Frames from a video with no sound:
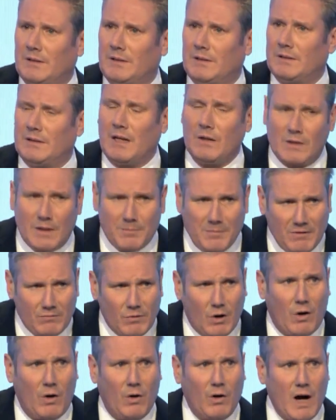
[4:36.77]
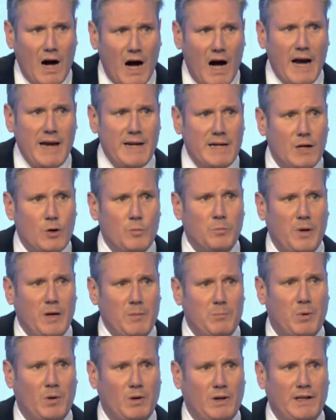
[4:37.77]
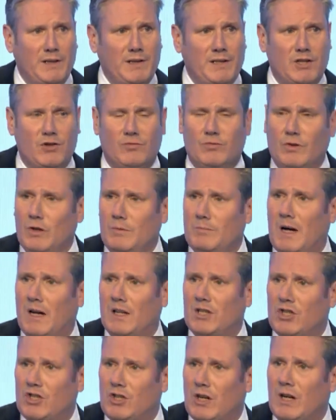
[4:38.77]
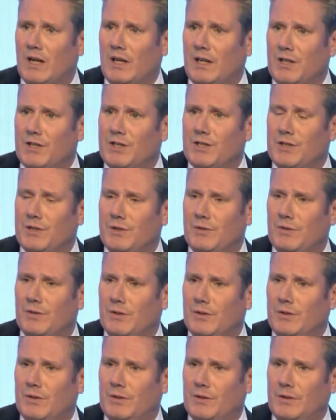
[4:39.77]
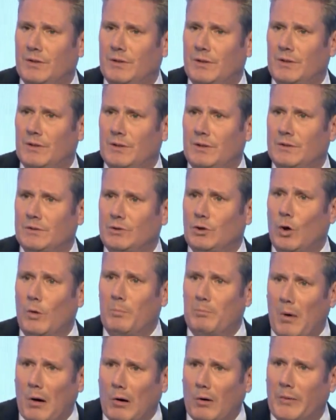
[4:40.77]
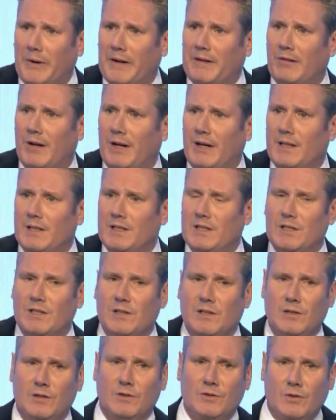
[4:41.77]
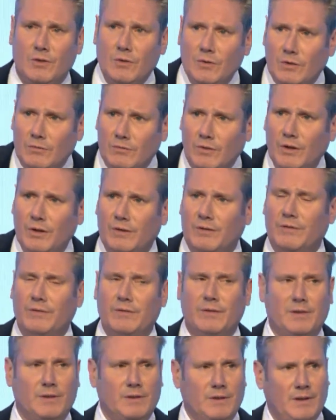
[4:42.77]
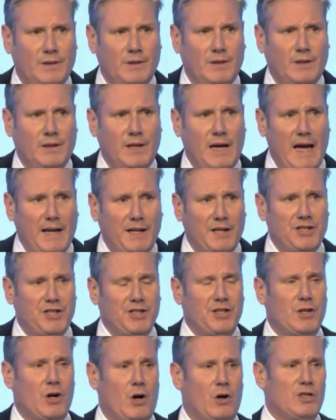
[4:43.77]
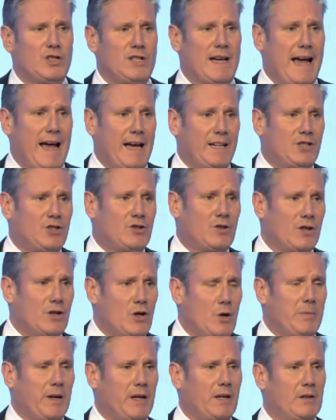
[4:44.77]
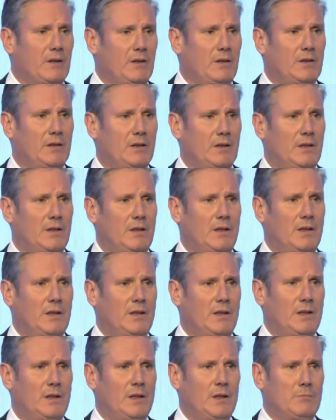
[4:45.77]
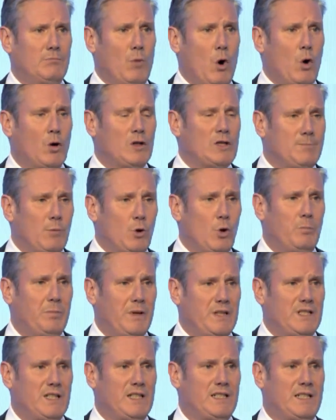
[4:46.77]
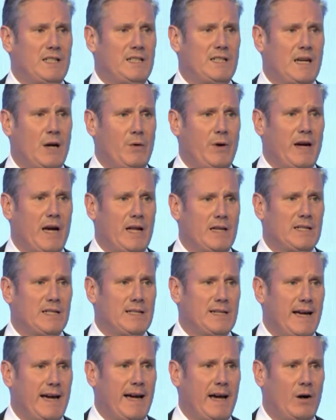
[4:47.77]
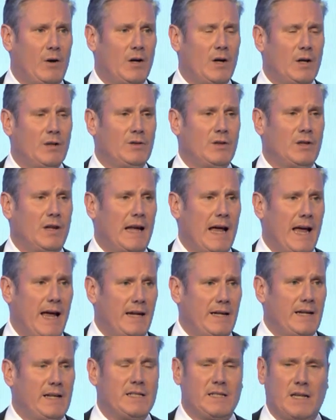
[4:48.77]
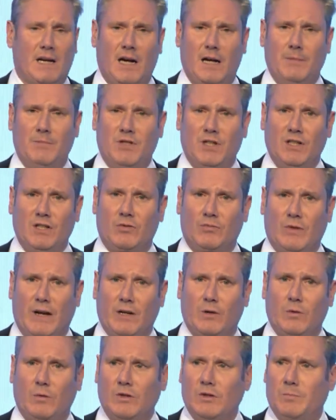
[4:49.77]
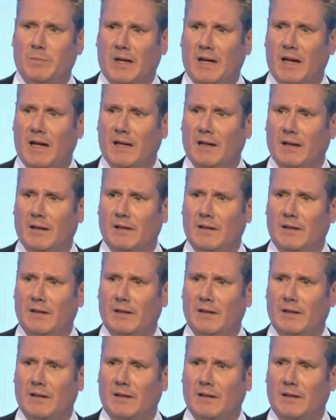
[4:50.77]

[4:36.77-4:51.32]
Don't get me wrong, I know people in this room are struggling too. Your borrowing rates, through the roof, energy costs, astronomical. More small businesses going under now than at any time since records began.